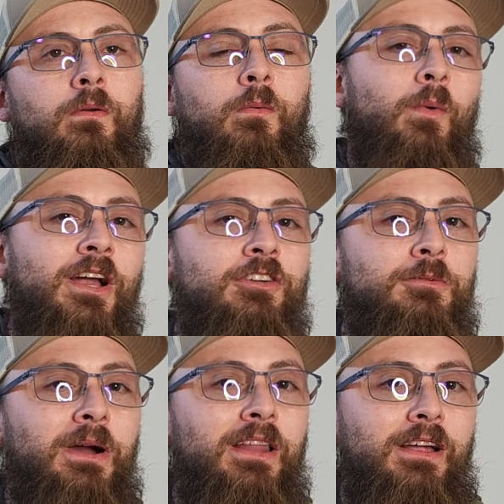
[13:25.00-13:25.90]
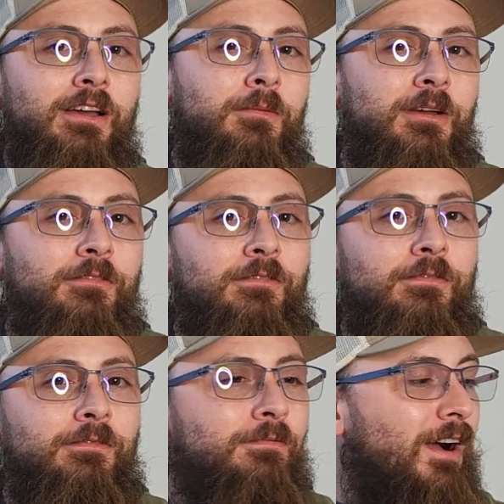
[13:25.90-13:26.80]
Why did you buy that item at
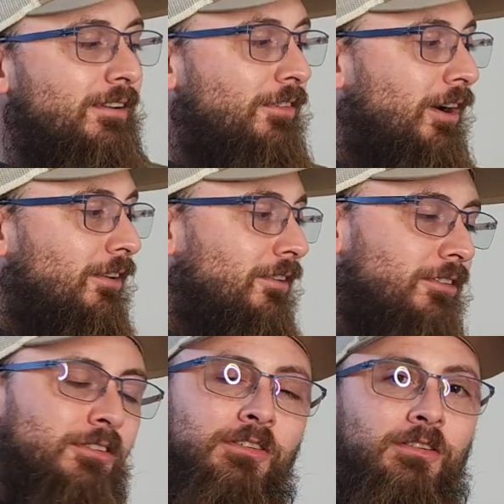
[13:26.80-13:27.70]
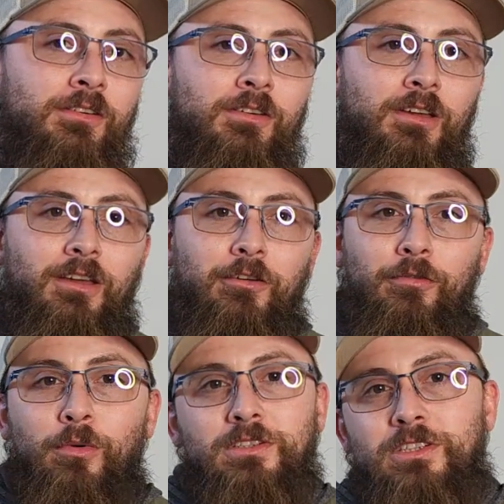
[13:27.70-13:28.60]
$5 if
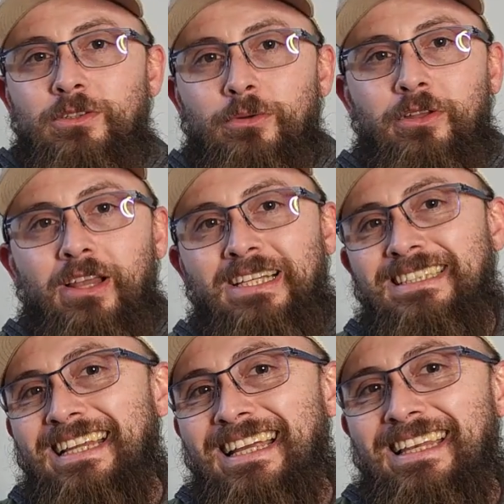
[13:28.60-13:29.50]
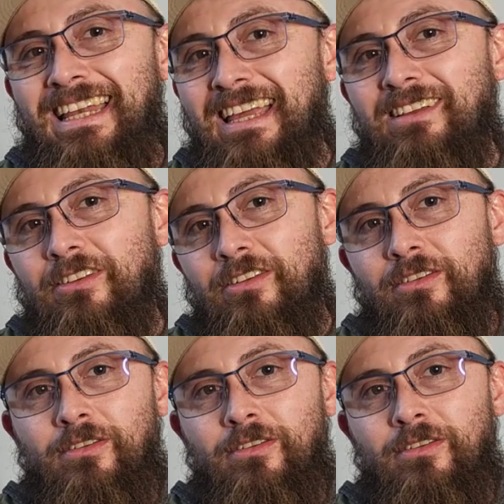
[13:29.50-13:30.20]
one sold in the last 90 days?